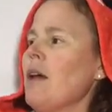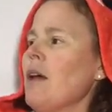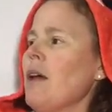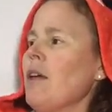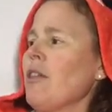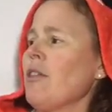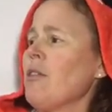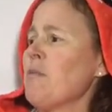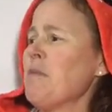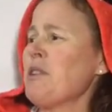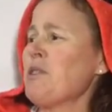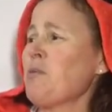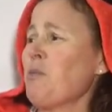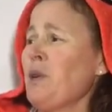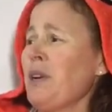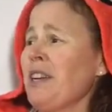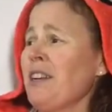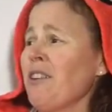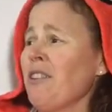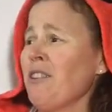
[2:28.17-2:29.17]
The Miss
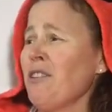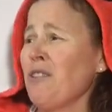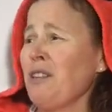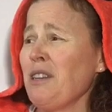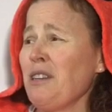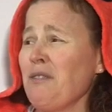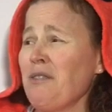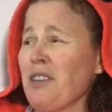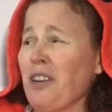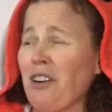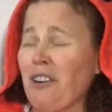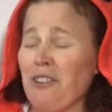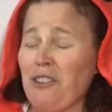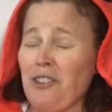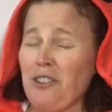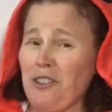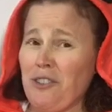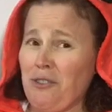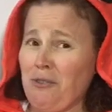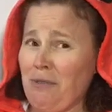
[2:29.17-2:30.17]
Whitaker who lives on our
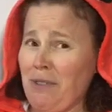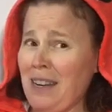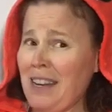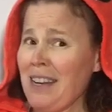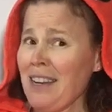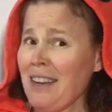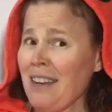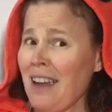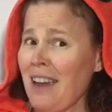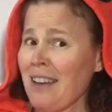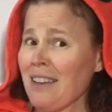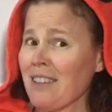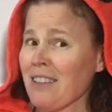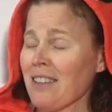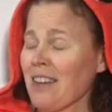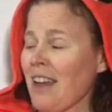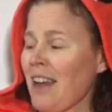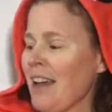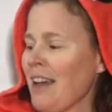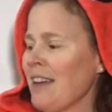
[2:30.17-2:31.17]
street?
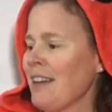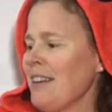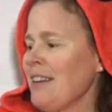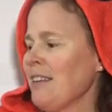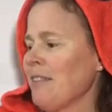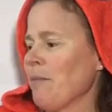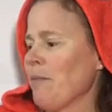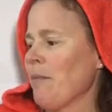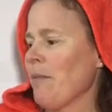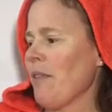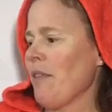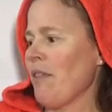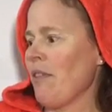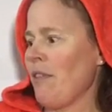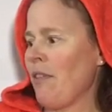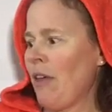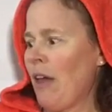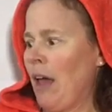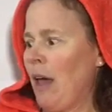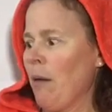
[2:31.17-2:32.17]
Asked Addy.
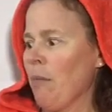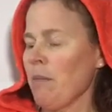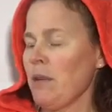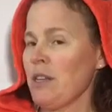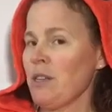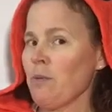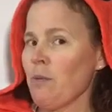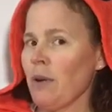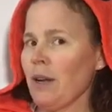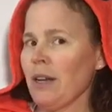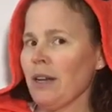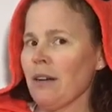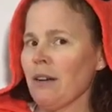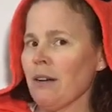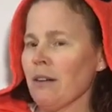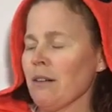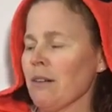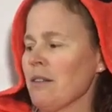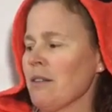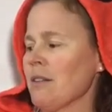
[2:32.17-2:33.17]
That Miss
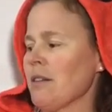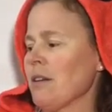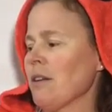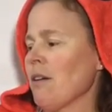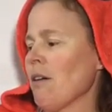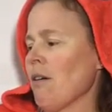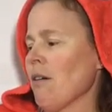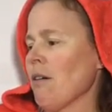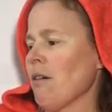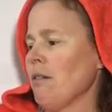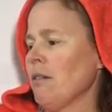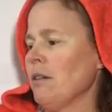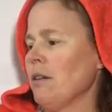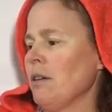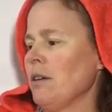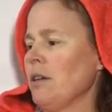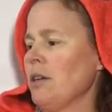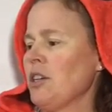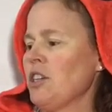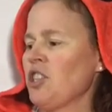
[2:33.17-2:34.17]
Whitaker? Said Karl.
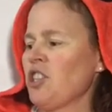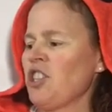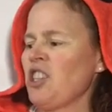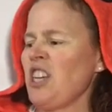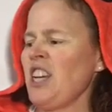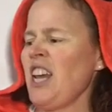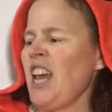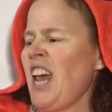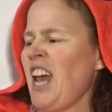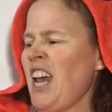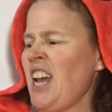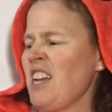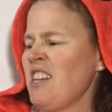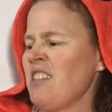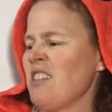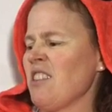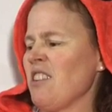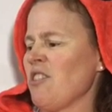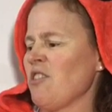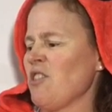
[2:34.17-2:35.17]
She
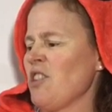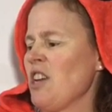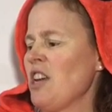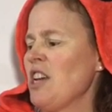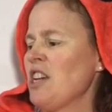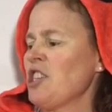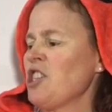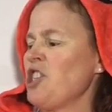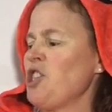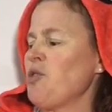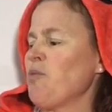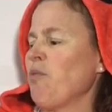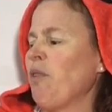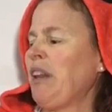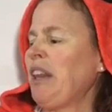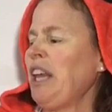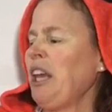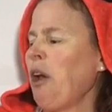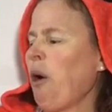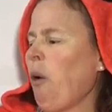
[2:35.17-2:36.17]
hates us. She's
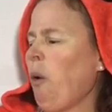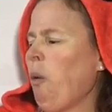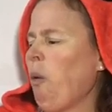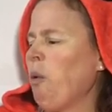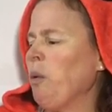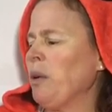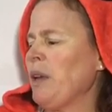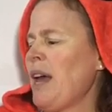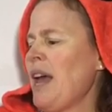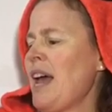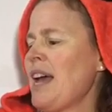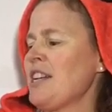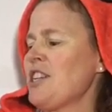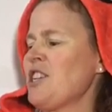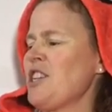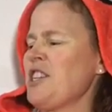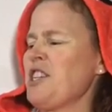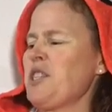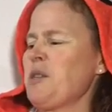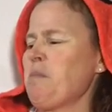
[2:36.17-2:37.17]
really old, and
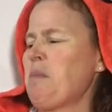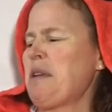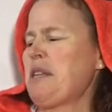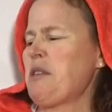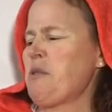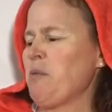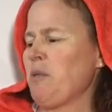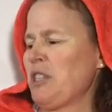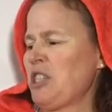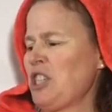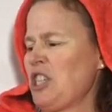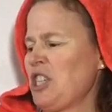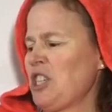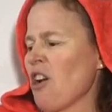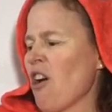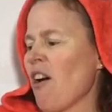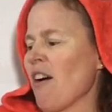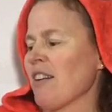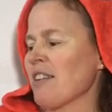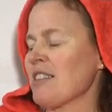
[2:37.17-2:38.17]
she spits when she
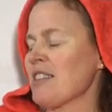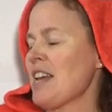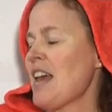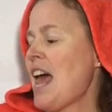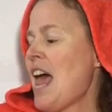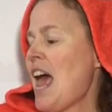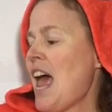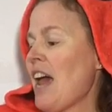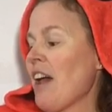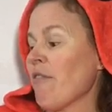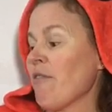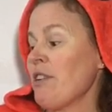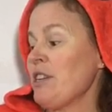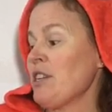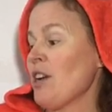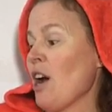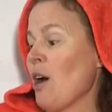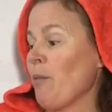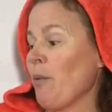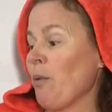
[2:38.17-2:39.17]
talks. Every
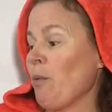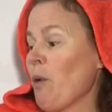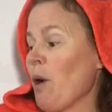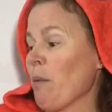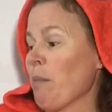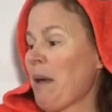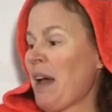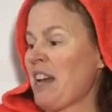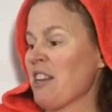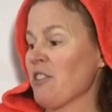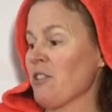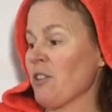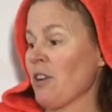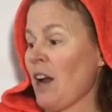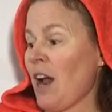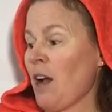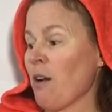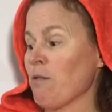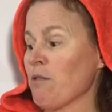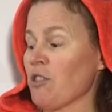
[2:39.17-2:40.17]
time we walk past her
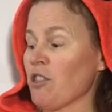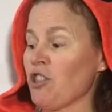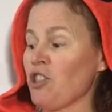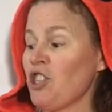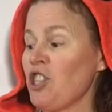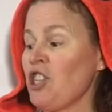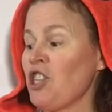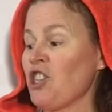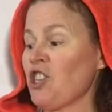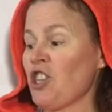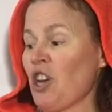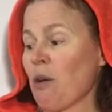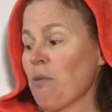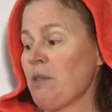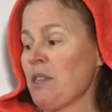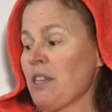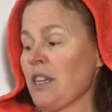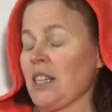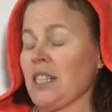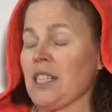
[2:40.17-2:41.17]
house, she
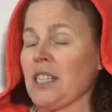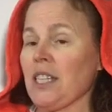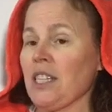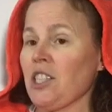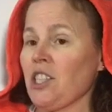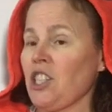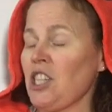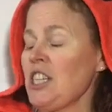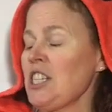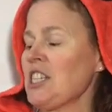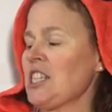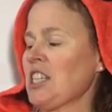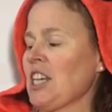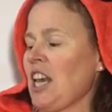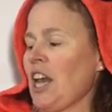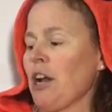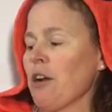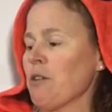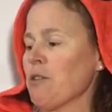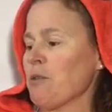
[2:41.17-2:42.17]
shouts at us. She
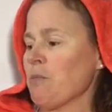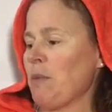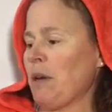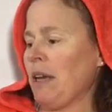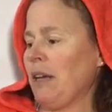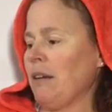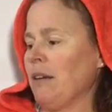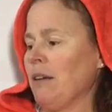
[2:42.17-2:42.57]
scares me.